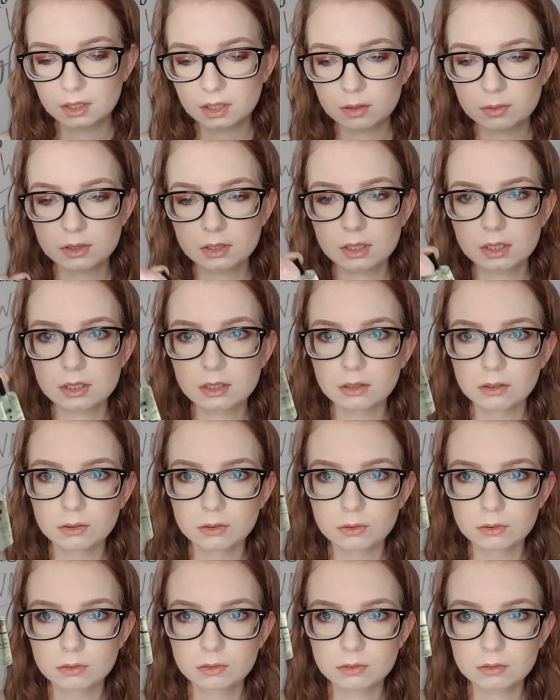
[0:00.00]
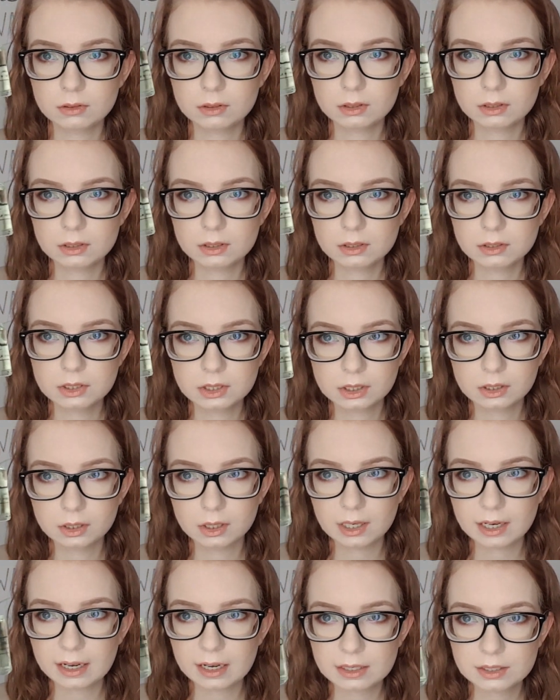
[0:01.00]
It's in this little, it's a
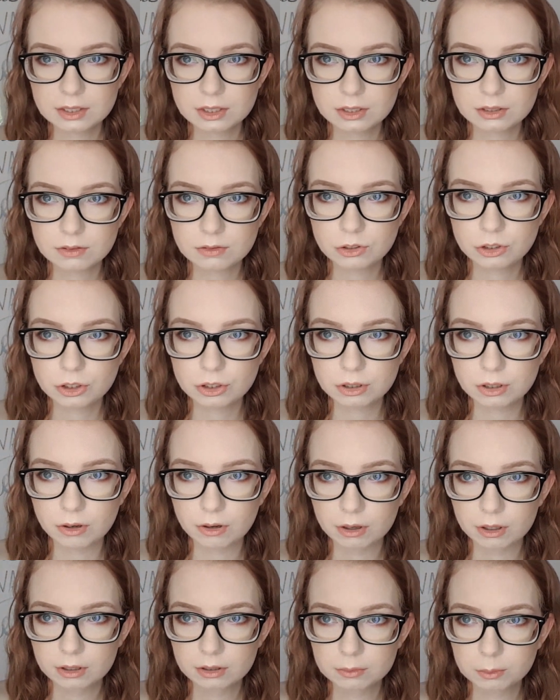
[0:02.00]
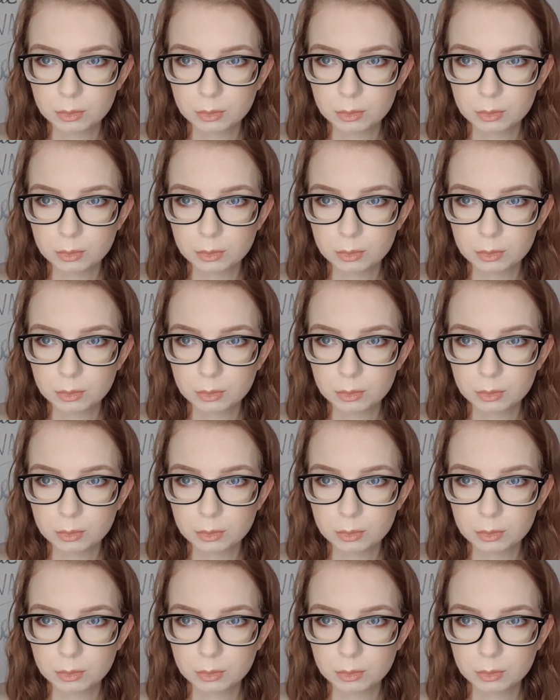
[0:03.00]
glass jar